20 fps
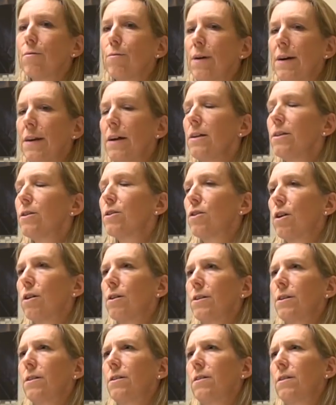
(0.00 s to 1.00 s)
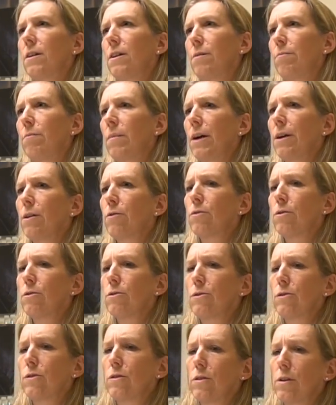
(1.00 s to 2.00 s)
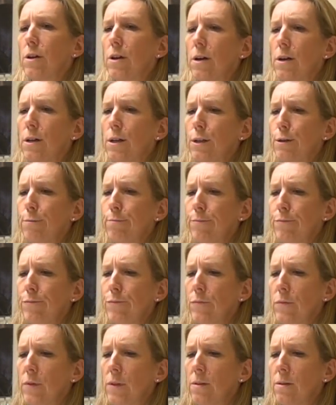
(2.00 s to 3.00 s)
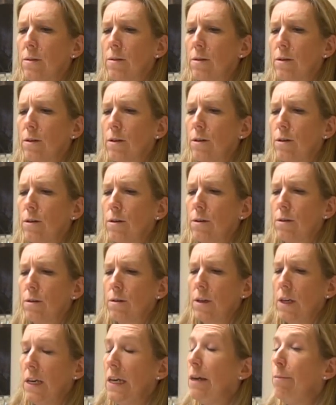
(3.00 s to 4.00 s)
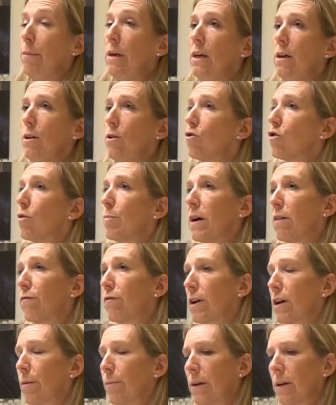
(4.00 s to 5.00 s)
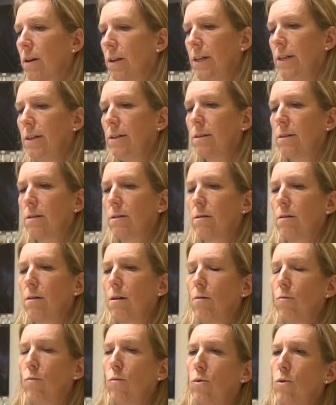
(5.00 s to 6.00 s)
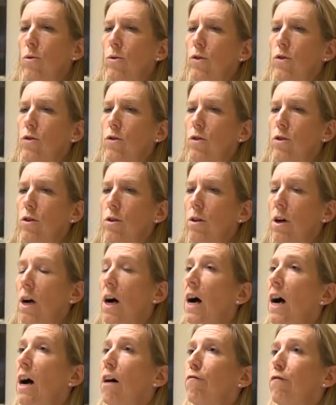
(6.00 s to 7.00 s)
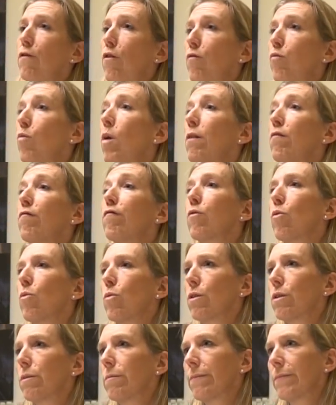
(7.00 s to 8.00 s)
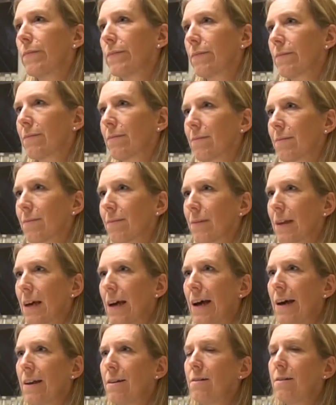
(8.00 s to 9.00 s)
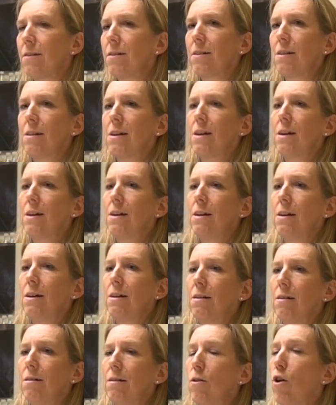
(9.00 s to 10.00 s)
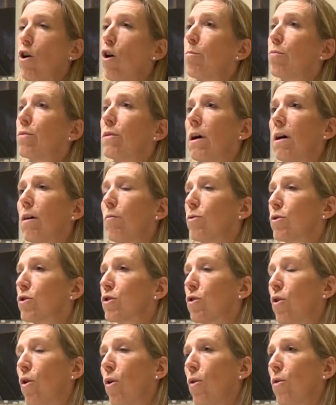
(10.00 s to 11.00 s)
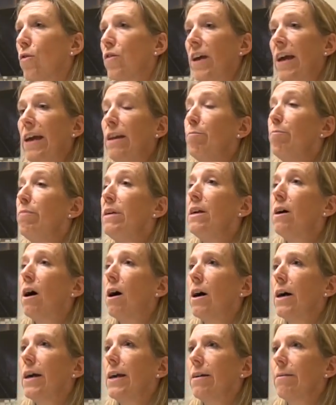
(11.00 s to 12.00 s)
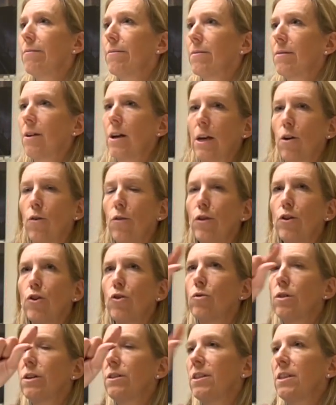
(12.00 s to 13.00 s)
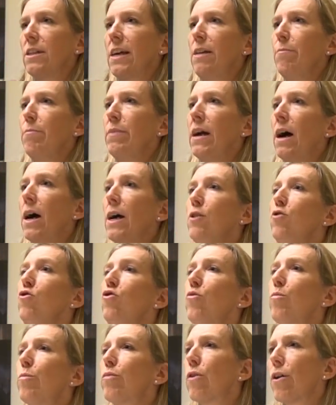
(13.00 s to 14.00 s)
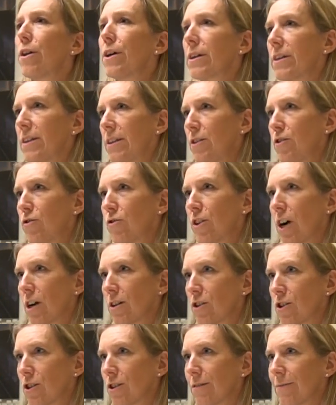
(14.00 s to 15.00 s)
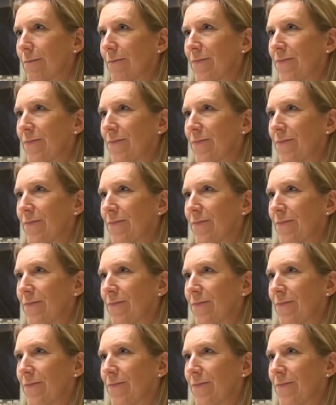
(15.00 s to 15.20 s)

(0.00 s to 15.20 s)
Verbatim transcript: When I started in Micros, EMI, Europe, Africa, Middle East, was half of one floor. And Opera was called NPI. Like on the door it said NPI, New Product Introduction,